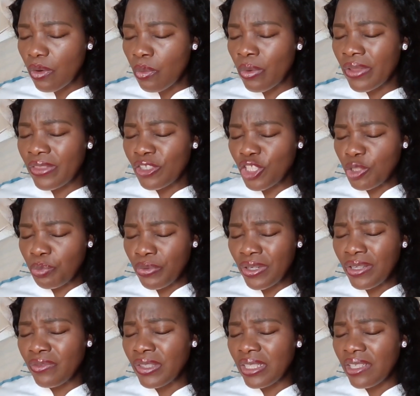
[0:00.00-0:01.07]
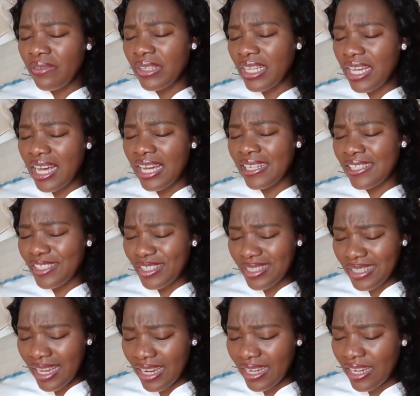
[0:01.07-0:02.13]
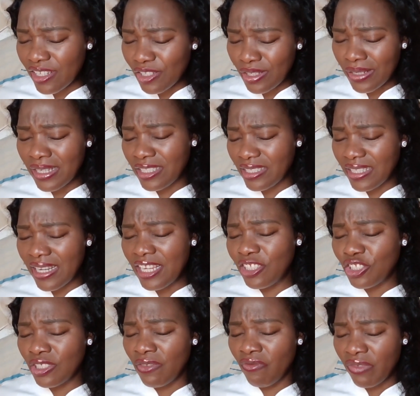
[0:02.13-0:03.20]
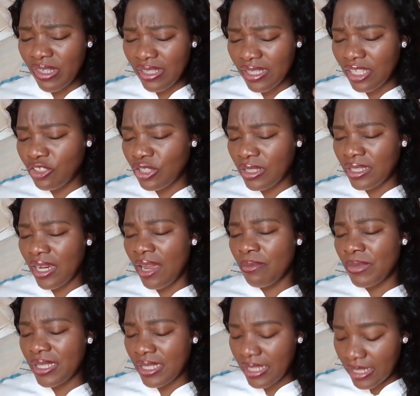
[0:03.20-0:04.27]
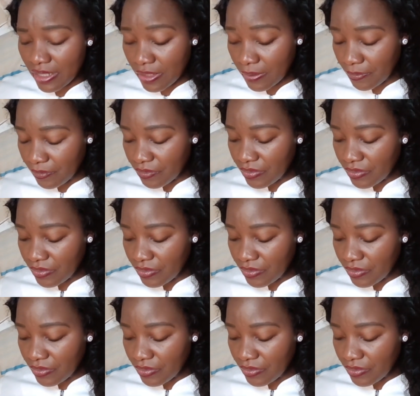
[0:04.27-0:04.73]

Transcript: what the Spirit of the living God is saying to this nation for such a time as this.